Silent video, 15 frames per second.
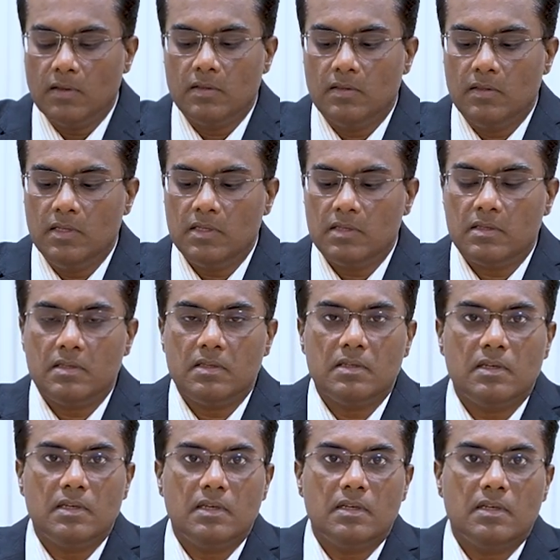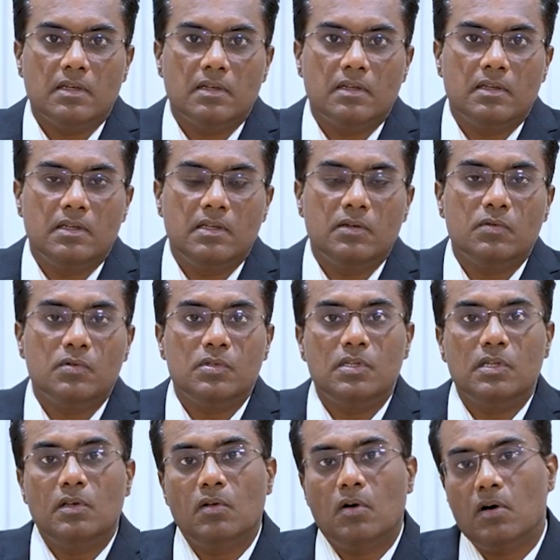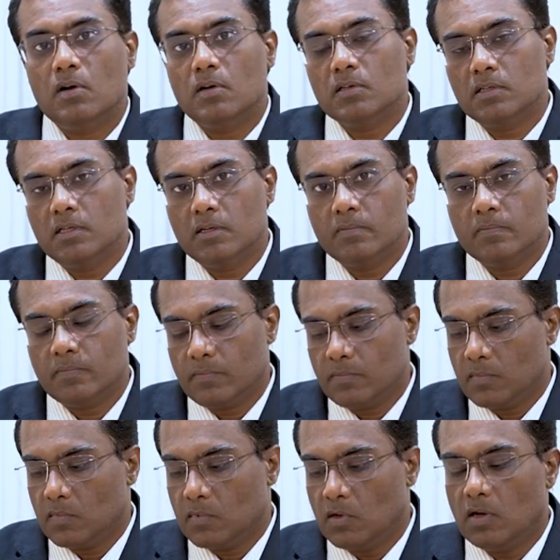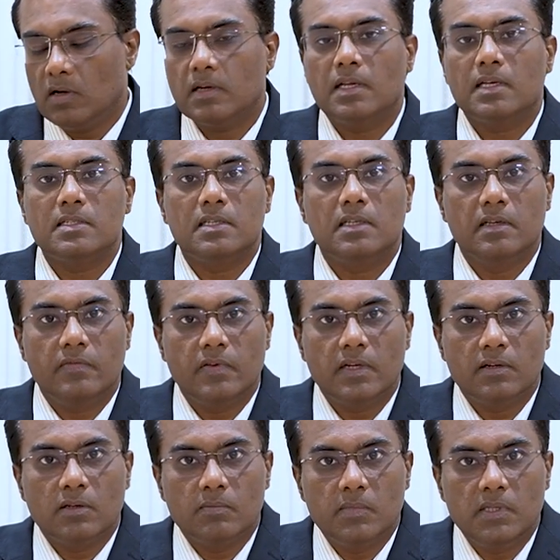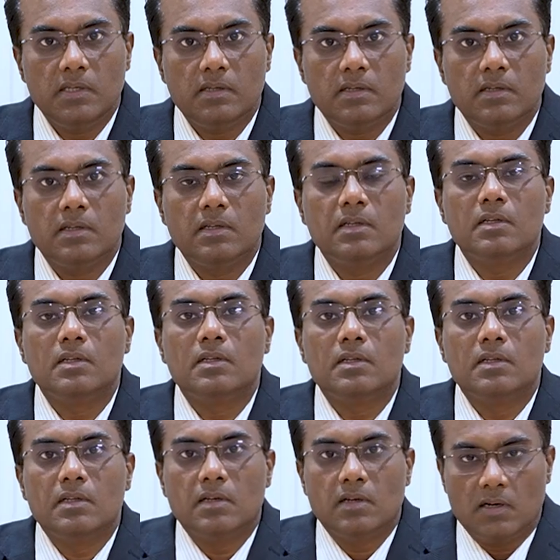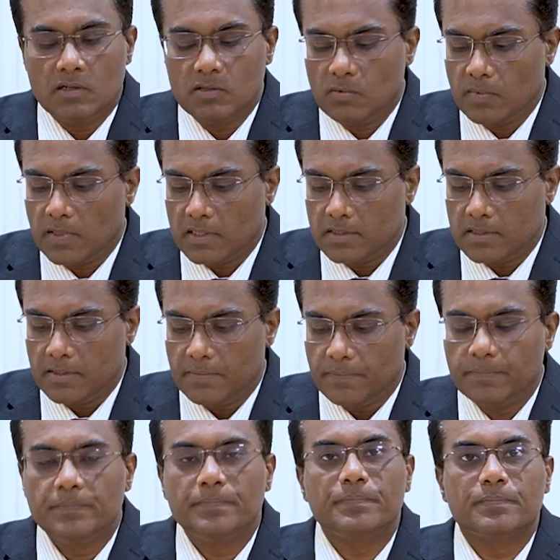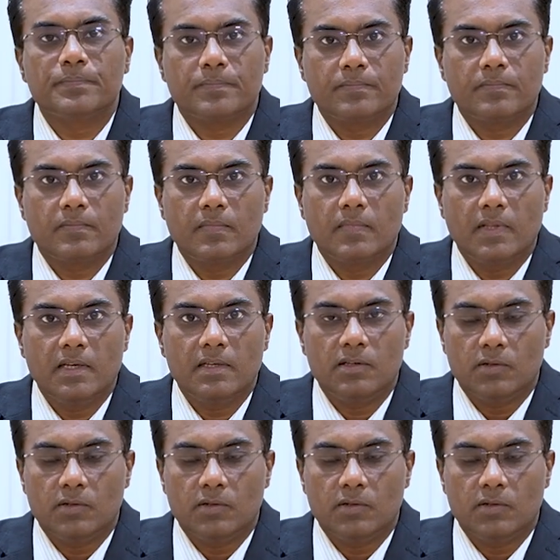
This gives the long-lasting effect of the arthroplasty. Thank